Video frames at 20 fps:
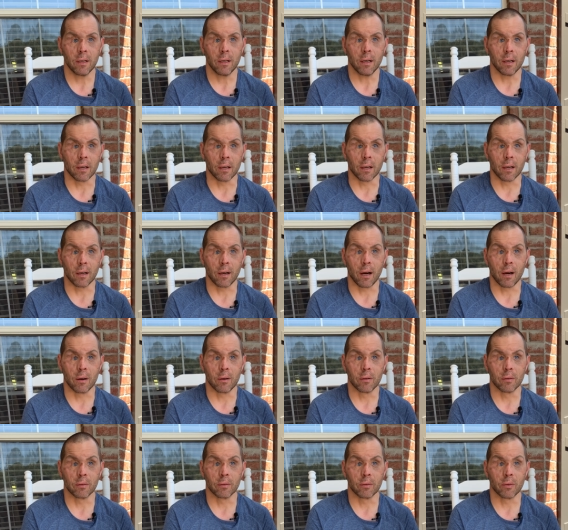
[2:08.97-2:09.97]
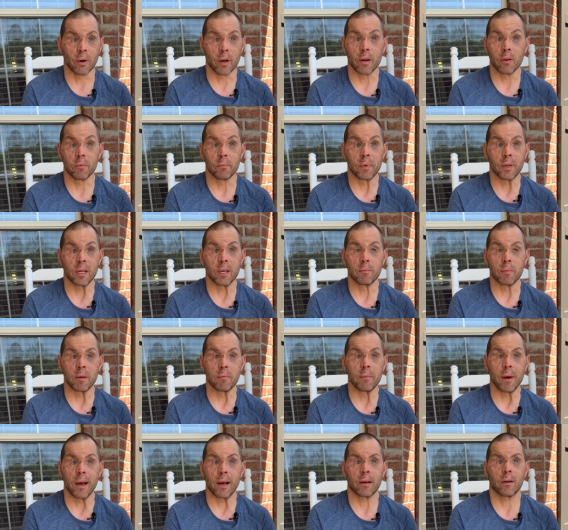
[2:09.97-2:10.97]
Uh, how great it would be to be
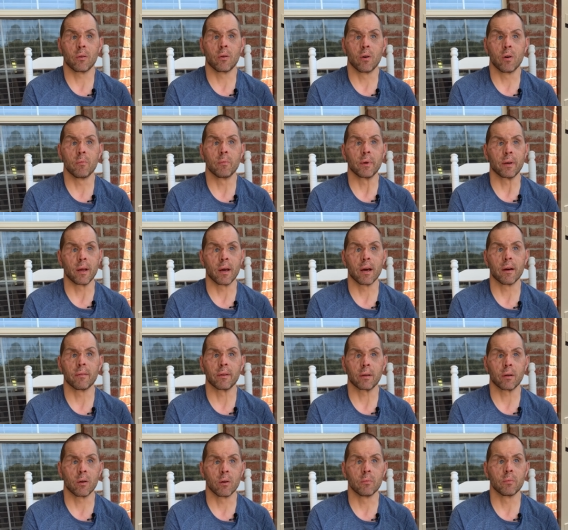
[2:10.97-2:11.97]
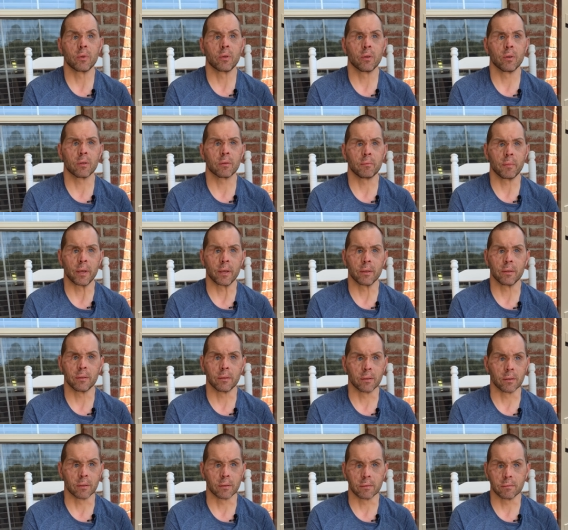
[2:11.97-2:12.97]
back home and having home cooked meal,
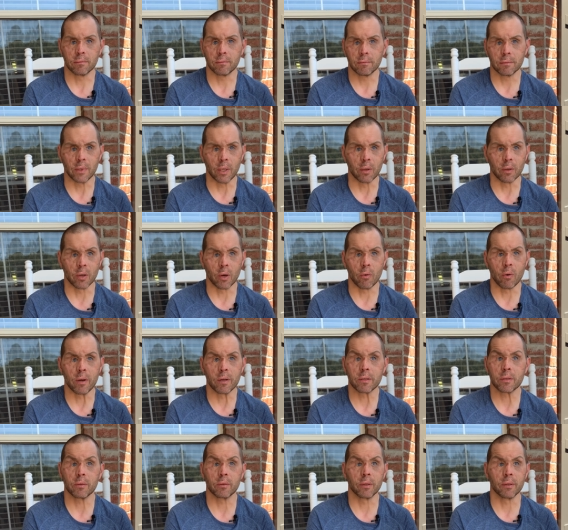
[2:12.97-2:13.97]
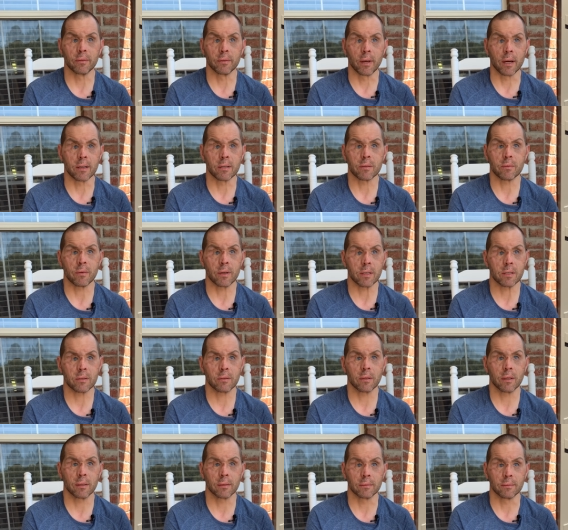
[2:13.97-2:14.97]
or you know, go out to a nice
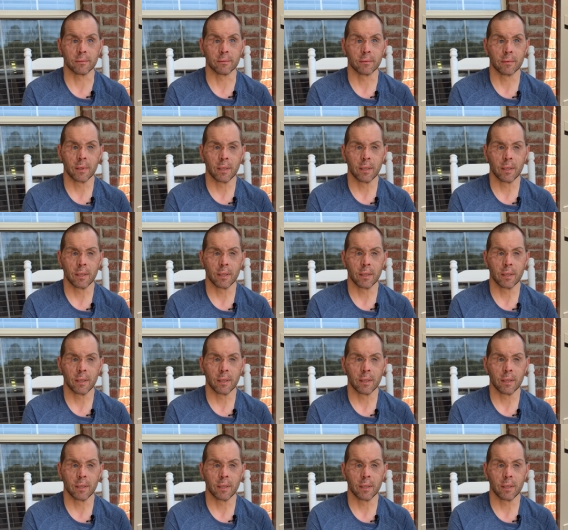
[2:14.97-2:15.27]
restaurant. And